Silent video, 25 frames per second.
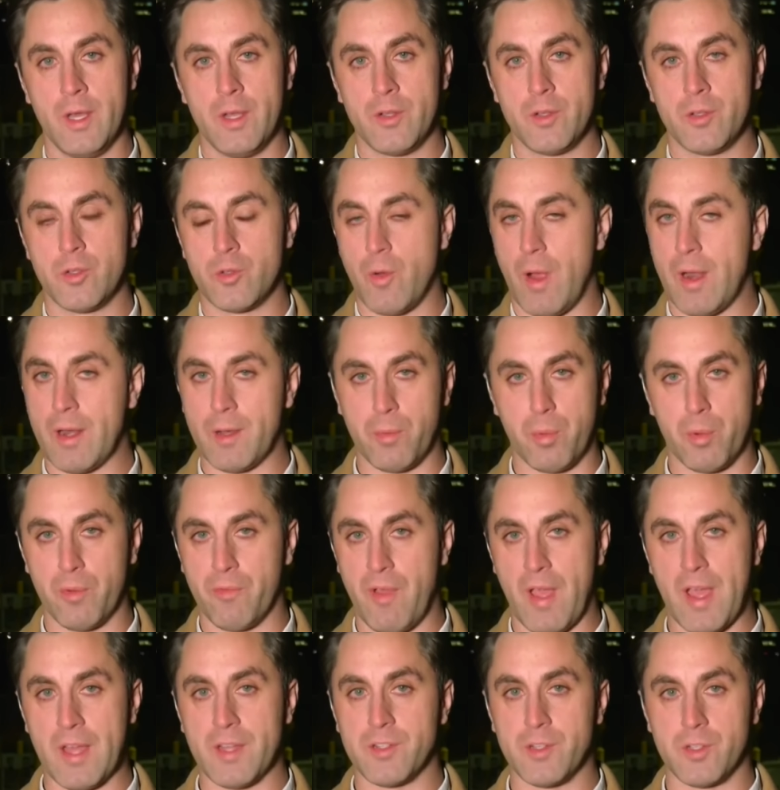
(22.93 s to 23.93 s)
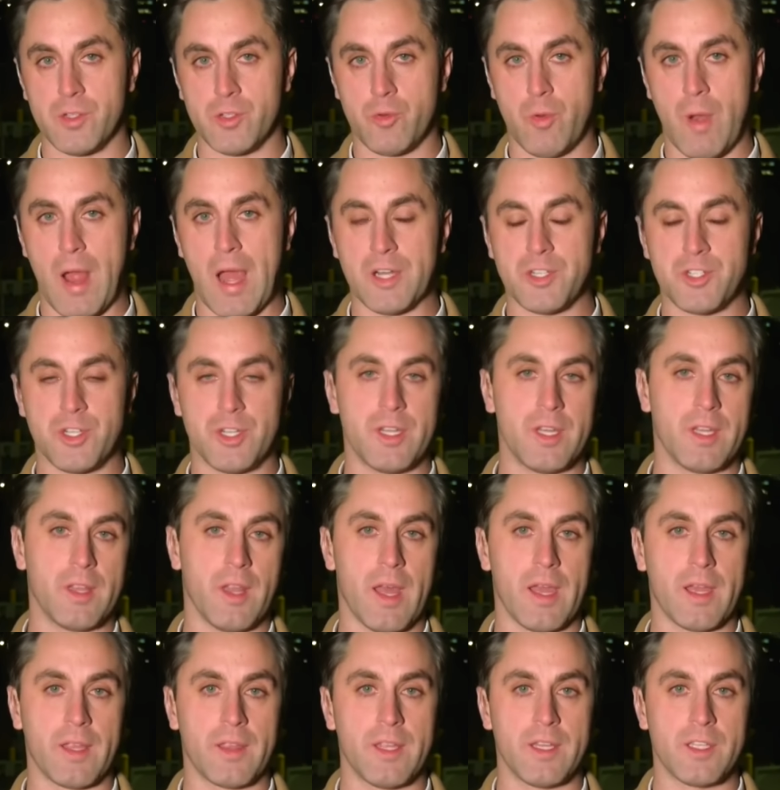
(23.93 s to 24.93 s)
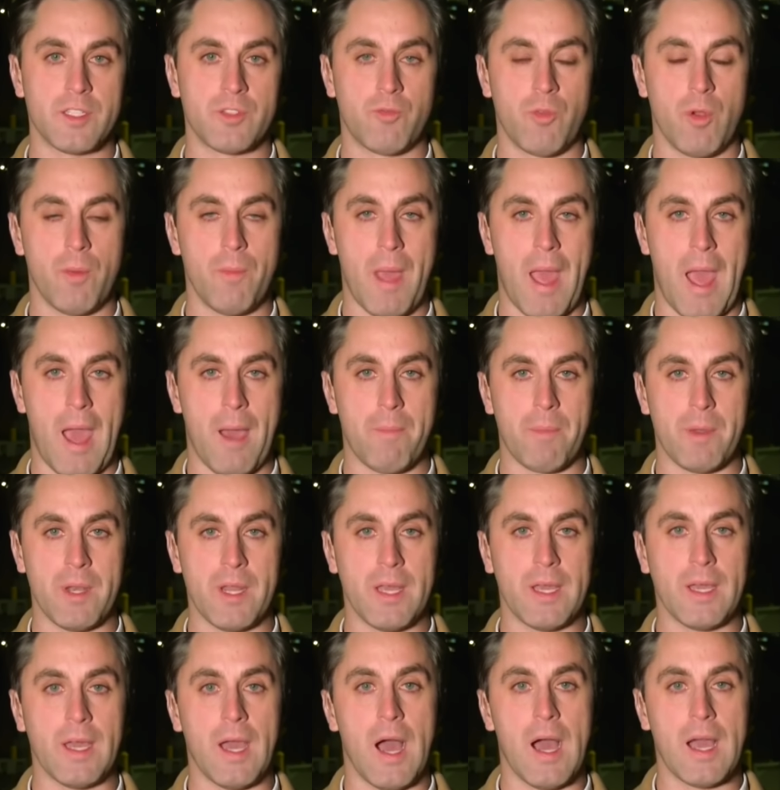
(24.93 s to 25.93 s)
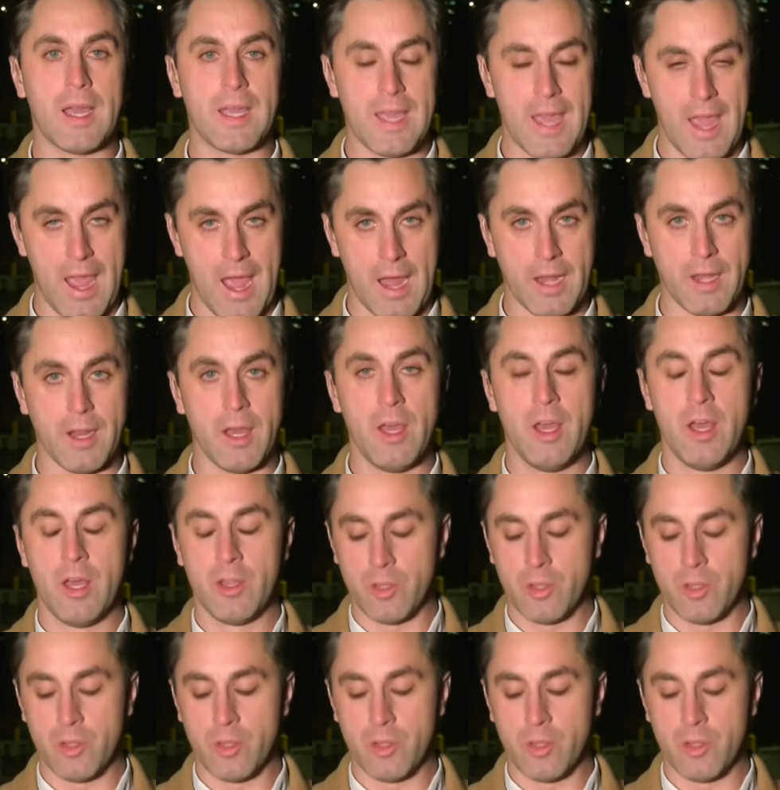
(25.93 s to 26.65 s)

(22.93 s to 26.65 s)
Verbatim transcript: to try to prevent a tragedy like this from happening again.